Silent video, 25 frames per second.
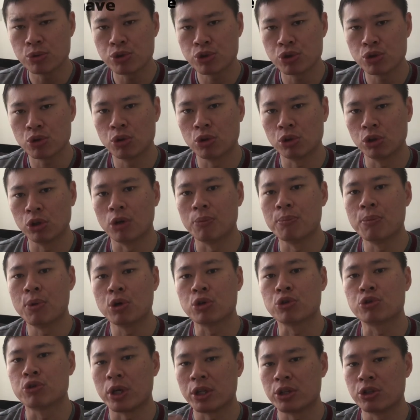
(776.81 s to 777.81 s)
show a lot
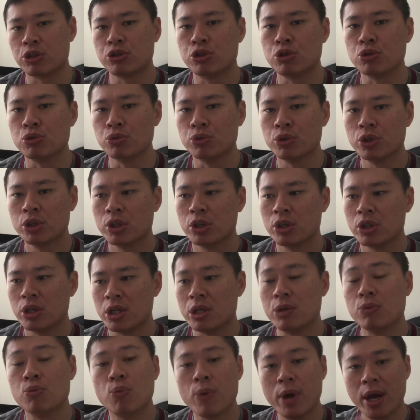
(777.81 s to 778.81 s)
more gratitude
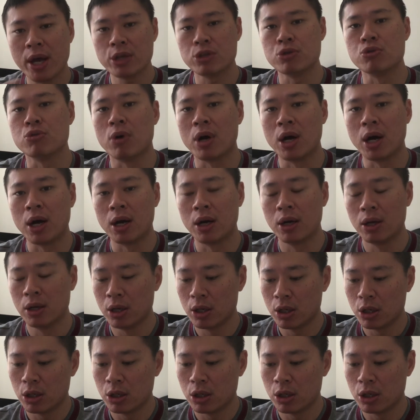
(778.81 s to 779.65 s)
in where you are.